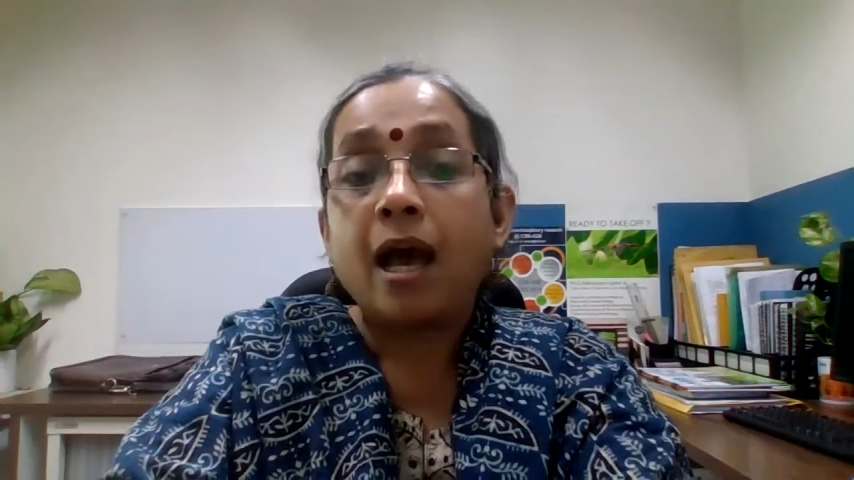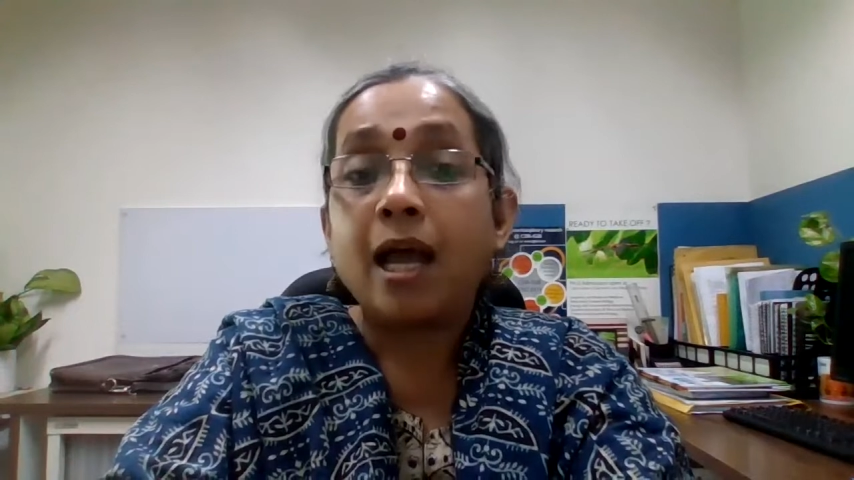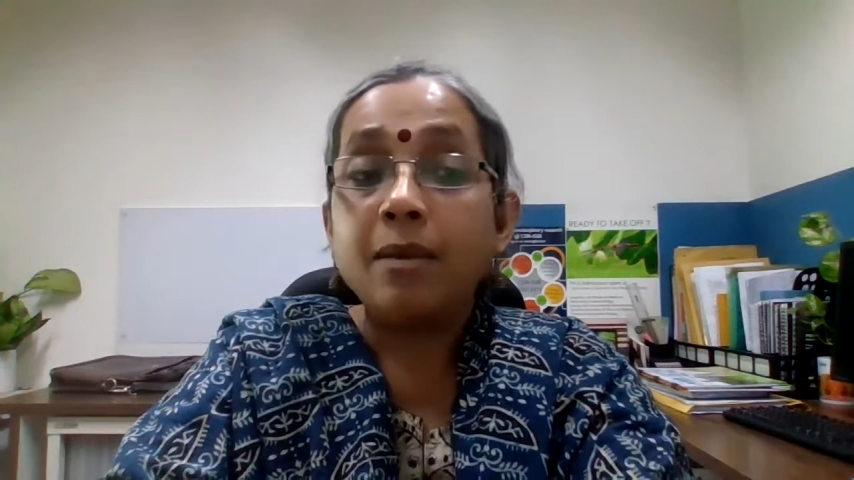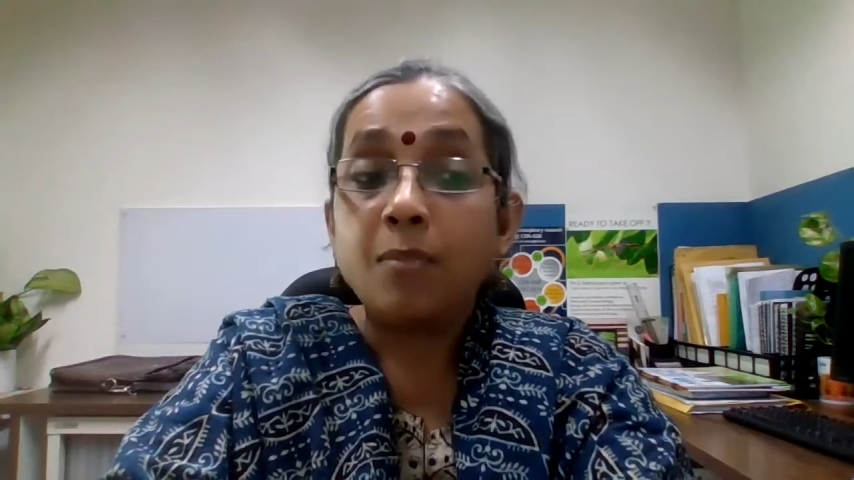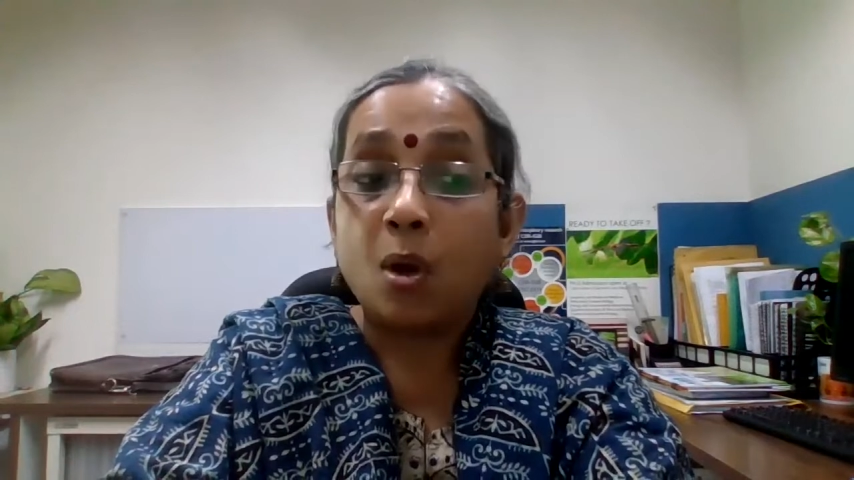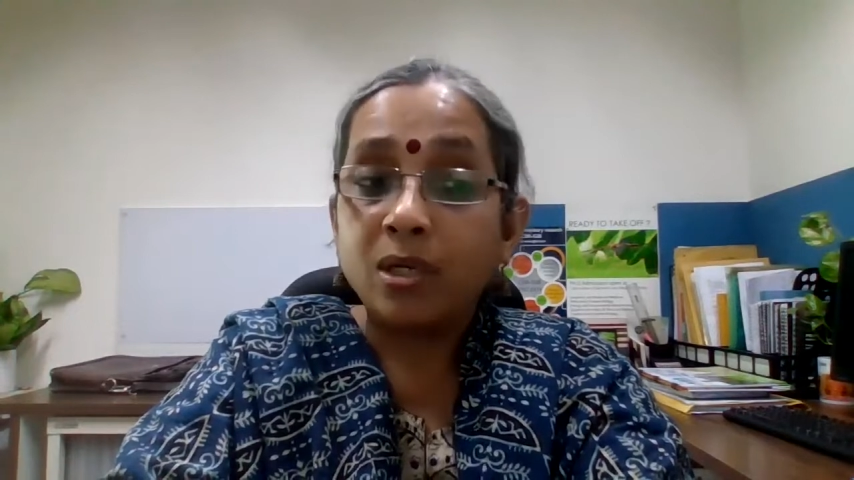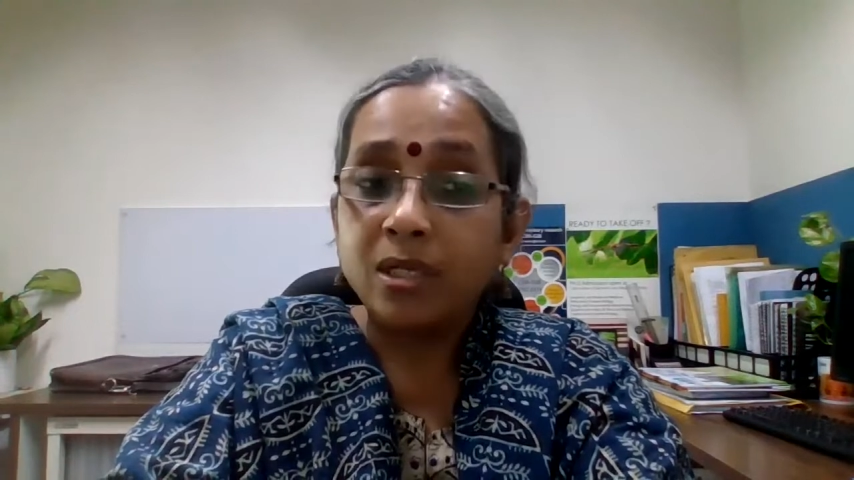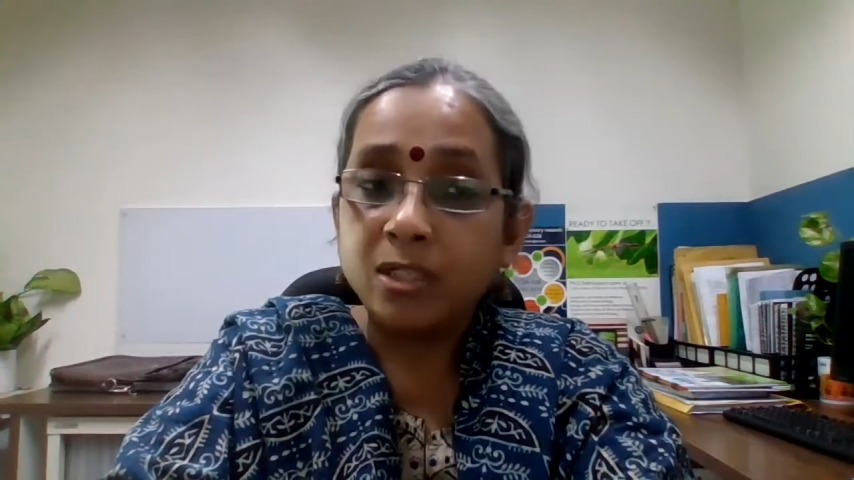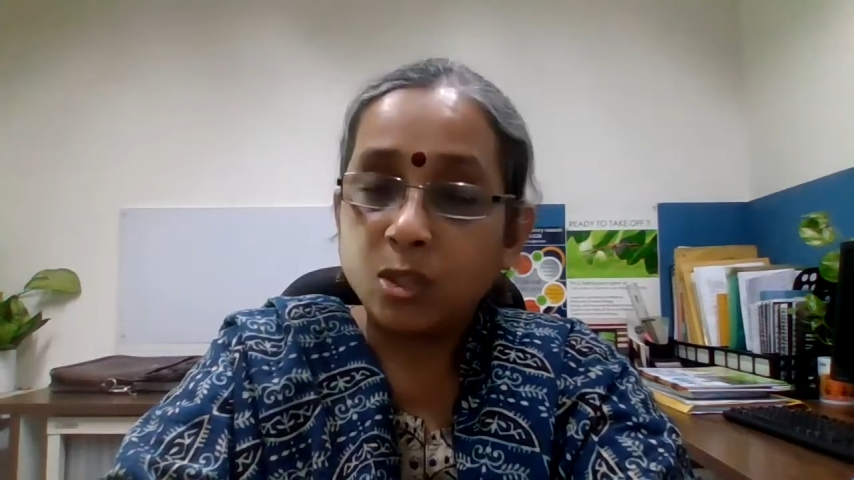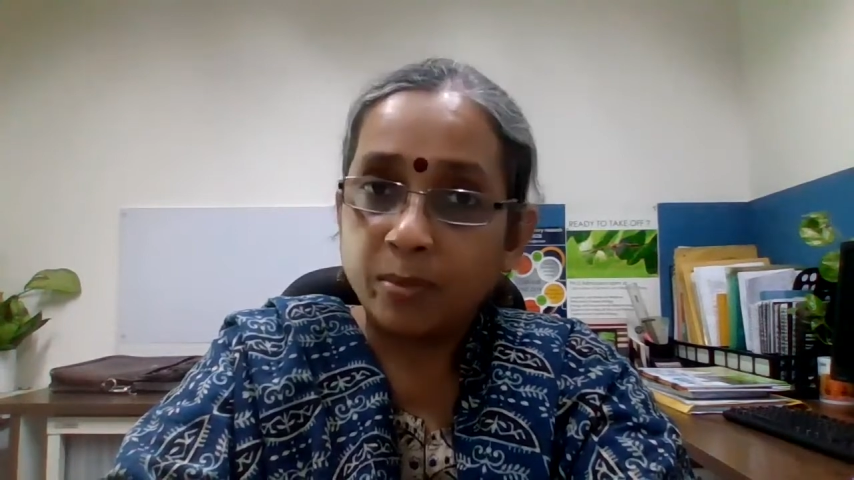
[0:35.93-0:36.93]
I am
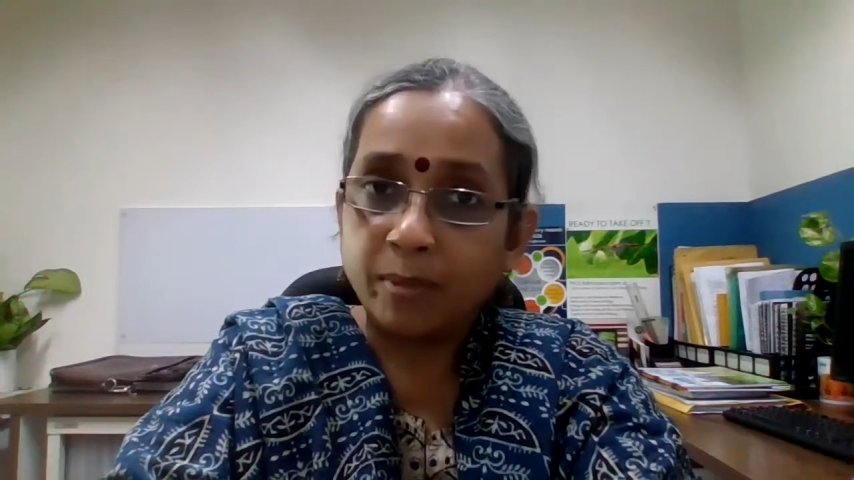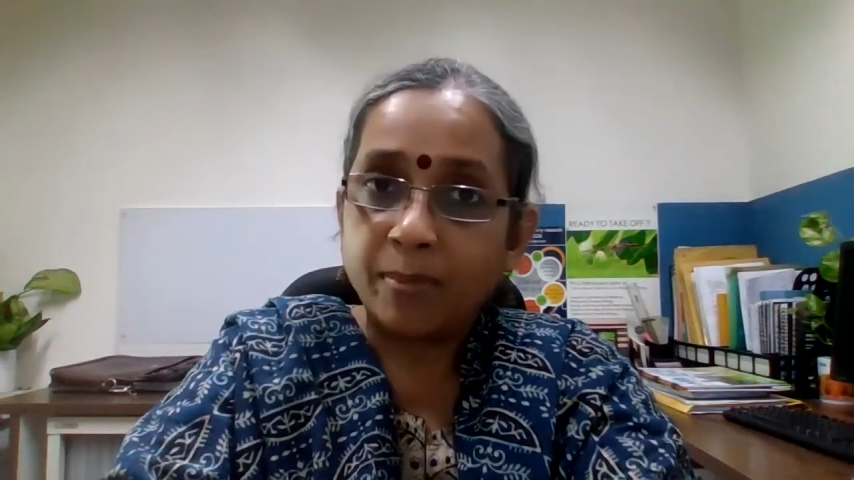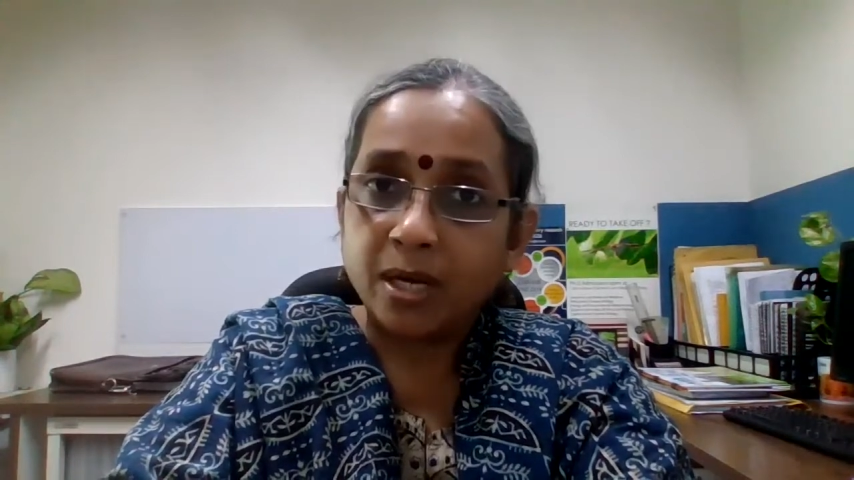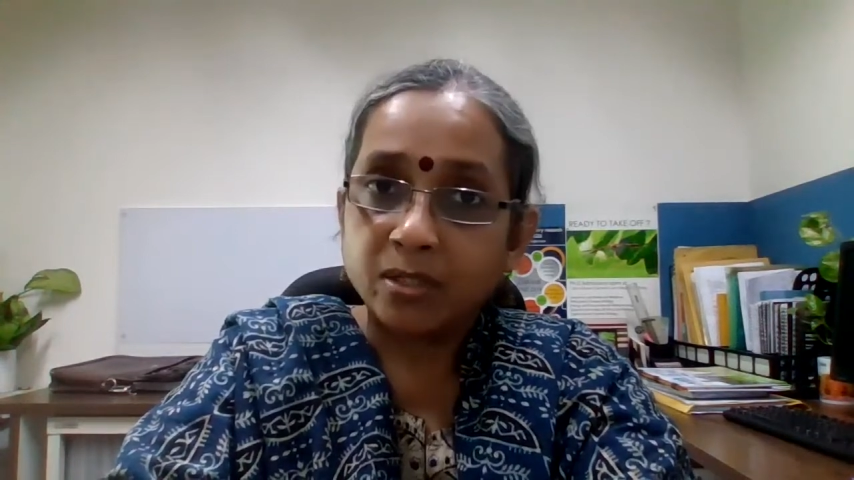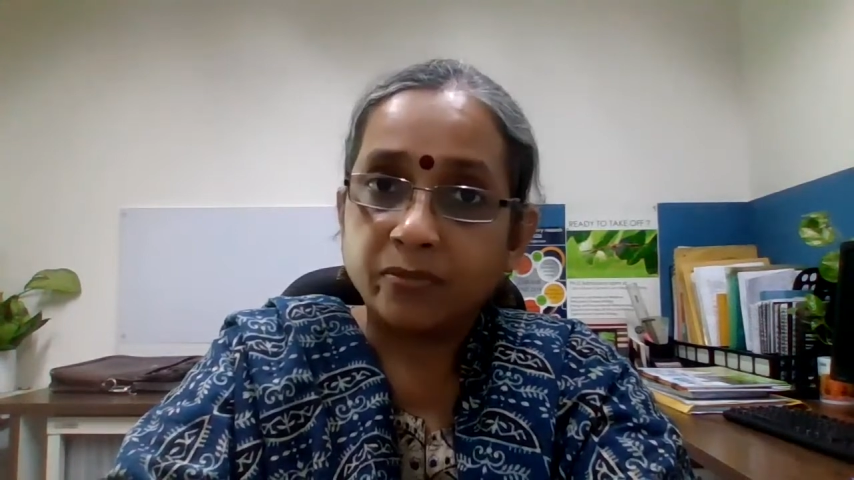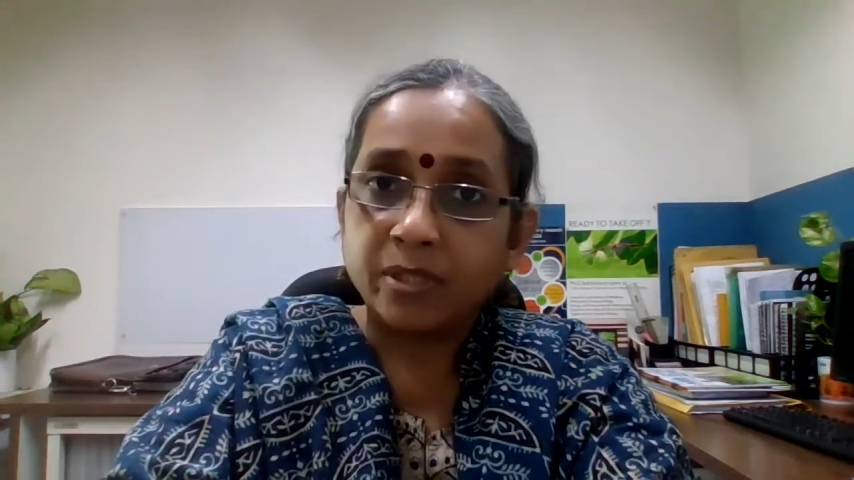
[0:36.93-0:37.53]
honored to be part of